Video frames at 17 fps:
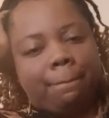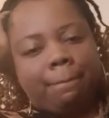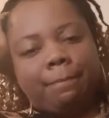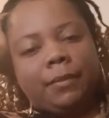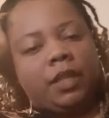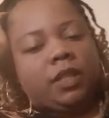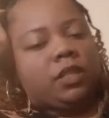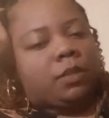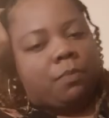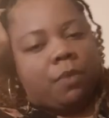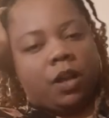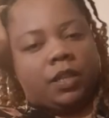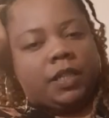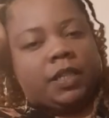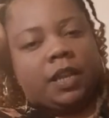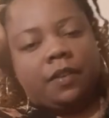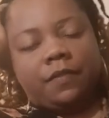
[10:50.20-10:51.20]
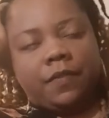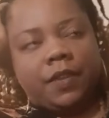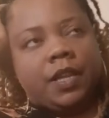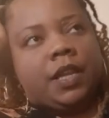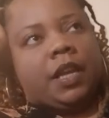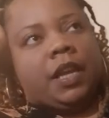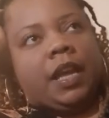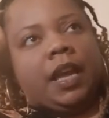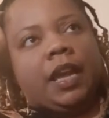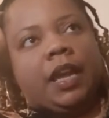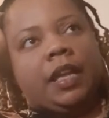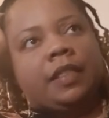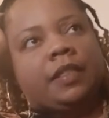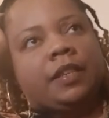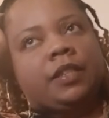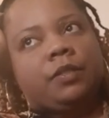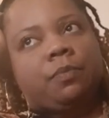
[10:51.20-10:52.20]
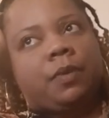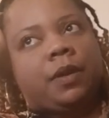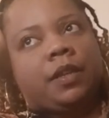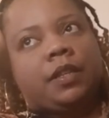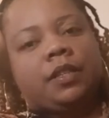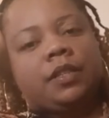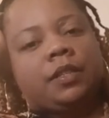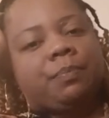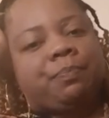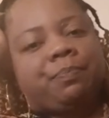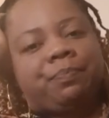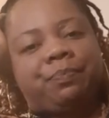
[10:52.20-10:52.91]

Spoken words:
Small stuff. And this was